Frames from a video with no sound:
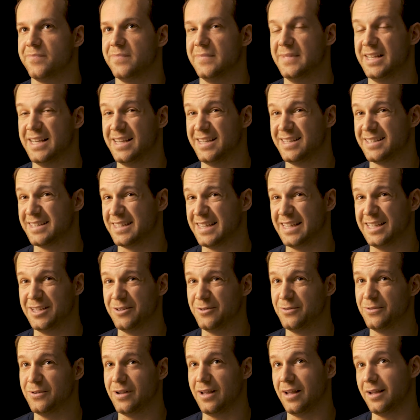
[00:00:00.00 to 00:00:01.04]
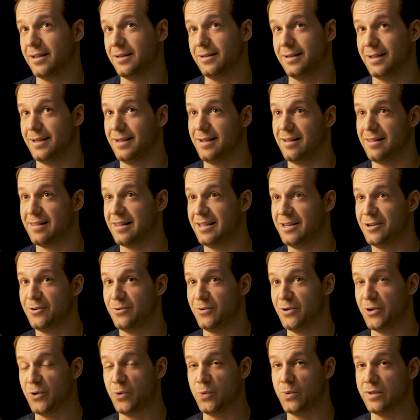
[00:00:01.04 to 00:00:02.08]
Yeah, I guess I
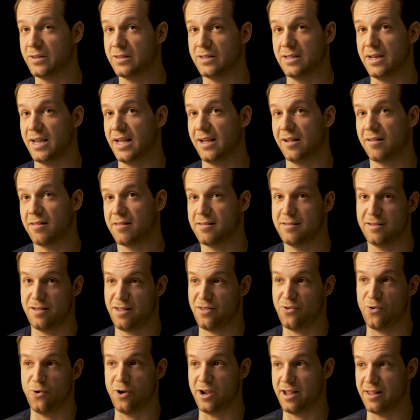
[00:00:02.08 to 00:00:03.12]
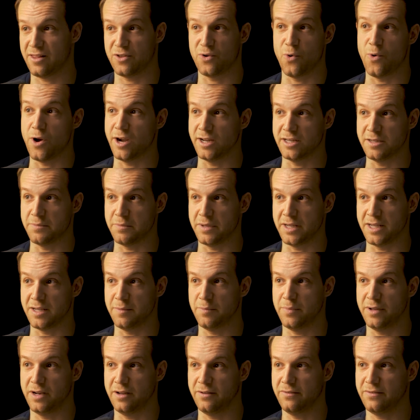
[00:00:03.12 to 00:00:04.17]
don't know what the next story is going to be,
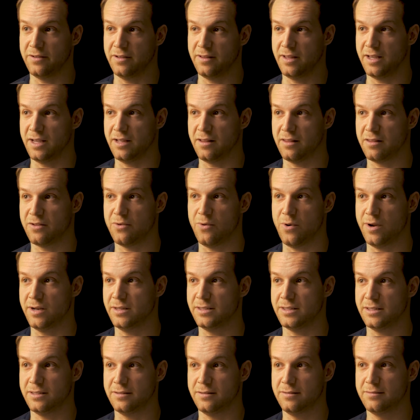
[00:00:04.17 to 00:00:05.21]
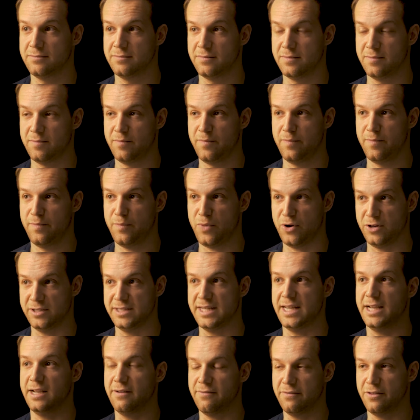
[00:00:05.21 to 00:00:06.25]
but I feel like it's going to
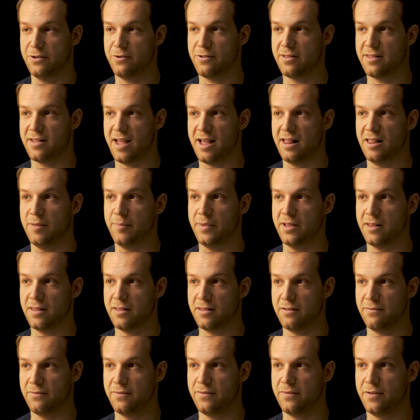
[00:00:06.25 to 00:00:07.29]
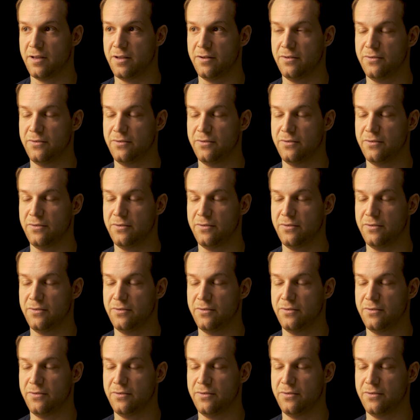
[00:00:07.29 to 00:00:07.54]
partake of those elements of